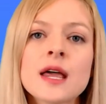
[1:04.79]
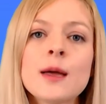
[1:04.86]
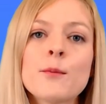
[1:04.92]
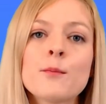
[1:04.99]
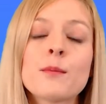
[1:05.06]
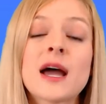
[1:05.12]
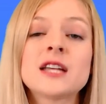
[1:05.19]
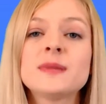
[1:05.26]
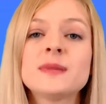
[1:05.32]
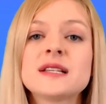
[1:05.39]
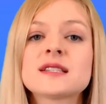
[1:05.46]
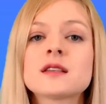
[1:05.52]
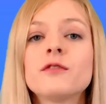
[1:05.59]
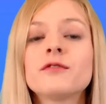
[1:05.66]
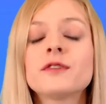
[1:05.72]
might be
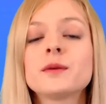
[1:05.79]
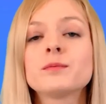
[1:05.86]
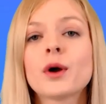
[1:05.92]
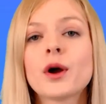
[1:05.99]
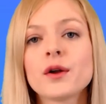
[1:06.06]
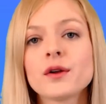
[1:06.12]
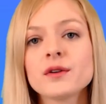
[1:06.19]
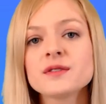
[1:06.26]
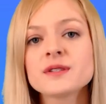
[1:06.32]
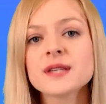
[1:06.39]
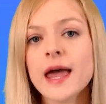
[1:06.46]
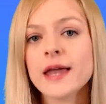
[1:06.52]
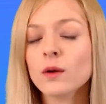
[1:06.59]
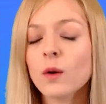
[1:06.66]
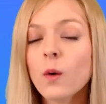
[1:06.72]
self-imposed
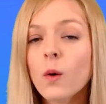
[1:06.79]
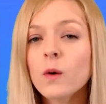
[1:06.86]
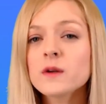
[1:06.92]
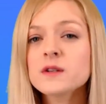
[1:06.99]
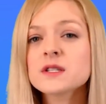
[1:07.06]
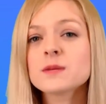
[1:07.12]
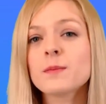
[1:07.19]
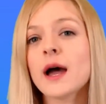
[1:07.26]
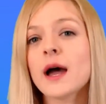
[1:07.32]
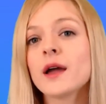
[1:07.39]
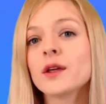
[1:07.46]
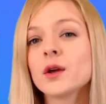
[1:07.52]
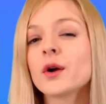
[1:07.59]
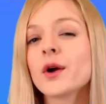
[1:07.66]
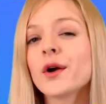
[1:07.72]
and caused by
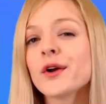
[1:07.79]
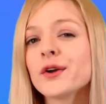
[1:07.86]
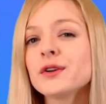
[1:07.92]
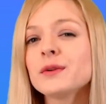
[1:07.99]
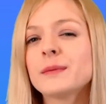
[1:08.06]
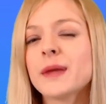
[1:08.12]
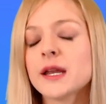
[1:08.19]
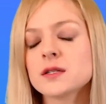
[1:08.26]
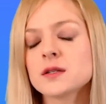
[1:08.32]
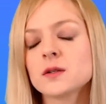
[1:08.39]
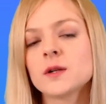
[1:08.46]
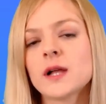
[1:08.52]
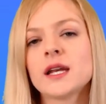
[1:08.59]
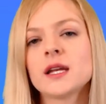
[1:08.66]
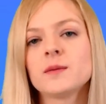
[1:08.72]
your own
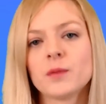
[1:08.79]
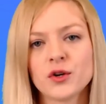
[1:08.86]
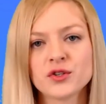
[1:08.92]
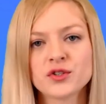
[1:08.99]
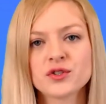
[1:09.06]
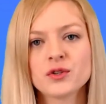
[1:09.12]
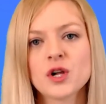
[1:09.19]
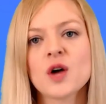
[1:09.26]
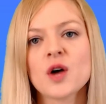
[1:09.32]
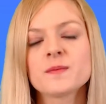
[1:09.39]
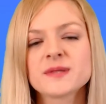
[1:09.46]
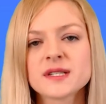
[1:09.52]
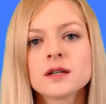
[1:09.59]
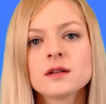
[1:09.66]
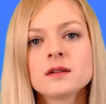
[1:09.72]
mental and emotional
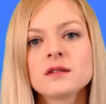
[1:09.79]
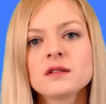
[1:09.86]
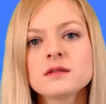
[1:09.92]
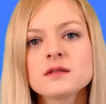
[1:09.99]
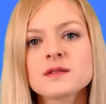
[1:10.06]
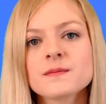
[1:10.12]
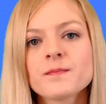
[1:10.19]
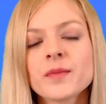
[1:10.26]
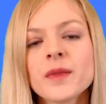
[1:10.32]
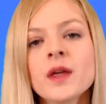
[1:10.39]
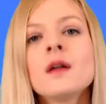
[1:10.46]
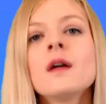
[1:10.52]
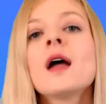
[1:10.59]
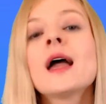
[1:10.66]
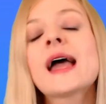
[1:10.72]
obstacles.
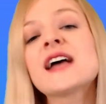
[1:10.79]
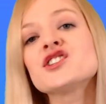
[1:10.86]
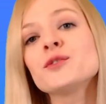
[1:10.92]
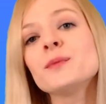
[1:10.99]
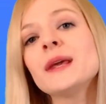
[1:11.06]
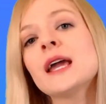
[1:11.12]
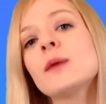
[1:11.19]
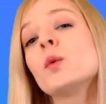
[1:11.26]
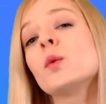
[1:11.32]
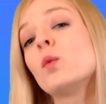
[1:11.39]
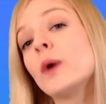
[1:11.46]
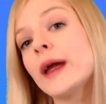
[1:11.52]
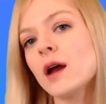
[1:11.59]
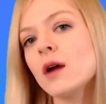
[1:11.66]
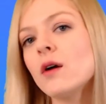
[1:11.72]
As you become
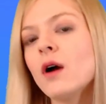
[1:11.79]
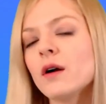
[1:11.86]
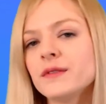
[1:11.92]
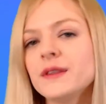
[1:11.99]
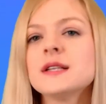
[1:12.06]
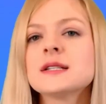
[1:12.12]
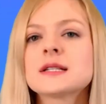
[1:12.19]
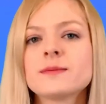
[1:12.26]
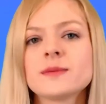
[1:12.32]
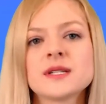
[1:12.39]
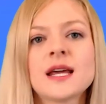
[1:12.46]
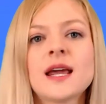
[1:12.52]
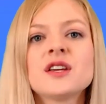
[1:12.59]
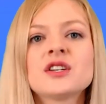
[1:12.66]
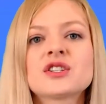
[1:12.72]
aware of these
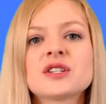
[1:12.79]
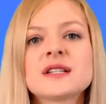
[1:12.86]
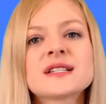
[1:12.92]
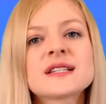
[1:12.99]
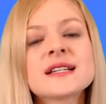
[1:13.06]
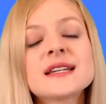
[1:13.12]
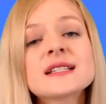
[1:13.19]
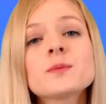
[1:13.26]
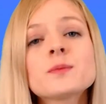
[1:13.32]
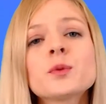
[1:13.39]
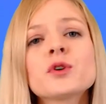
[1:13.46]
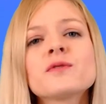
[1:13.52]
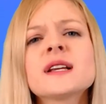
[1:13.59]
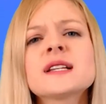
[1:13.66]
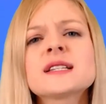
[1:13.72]
limitations, it is a
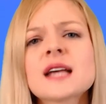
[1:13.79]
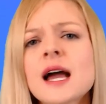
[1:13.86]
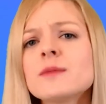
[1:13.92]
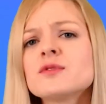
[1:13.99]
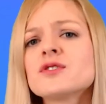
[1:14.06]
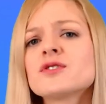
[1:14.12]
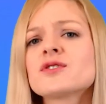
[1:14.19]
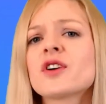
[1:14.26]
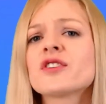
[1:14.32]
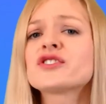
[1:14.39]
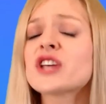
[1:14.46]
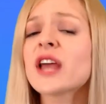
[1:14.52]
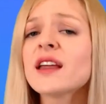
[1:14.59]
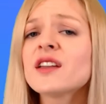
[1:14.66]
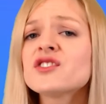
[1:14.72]
perfect time to start
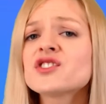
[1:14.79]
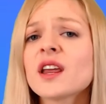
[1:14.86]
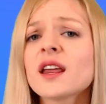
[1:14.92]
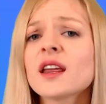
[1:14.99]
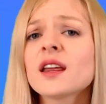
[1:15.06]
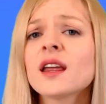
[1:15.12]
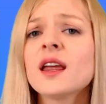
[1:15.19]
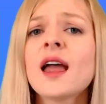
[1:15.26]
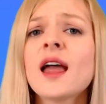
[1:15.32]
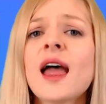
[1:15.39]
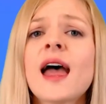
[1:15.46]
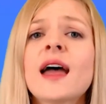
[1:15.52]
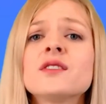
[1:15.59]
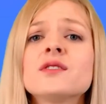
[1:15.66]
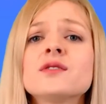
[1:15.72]
changing
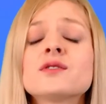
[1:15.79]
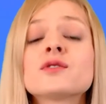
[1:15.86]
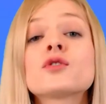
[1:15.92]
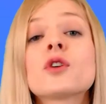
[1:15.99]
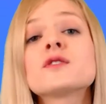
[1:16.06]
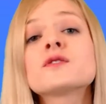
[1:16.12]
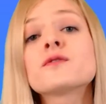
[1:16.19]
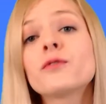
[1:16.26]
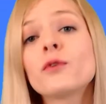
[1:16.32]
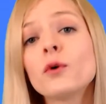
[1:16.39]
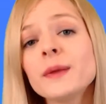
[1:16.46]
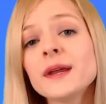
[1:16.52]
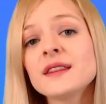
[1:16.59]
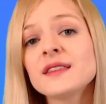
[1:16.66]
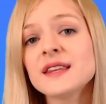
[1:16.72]
and
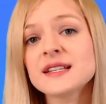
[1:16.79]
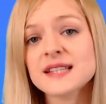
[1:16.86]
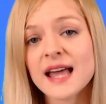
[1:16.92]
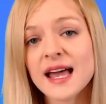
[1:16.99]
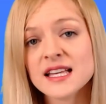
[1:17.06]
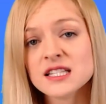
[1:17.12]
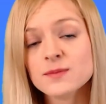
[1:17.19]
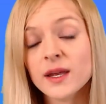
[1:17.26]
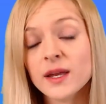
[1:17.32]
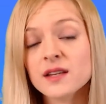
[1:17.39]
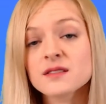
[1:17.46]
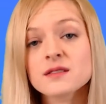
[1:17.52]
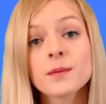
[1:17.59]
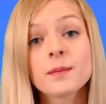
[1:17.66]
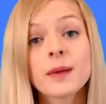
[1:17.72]
transforming these
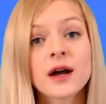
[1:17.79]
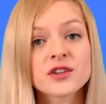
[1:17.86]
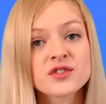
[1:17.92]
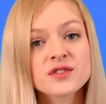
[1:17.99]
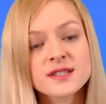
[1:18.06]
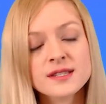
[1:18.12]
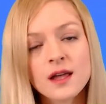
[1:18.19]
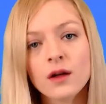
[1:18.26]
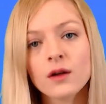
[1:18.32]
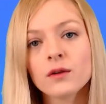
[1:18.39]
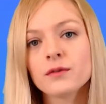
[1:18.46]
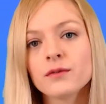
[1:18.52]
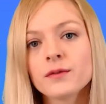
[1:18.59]
aspects about yourself.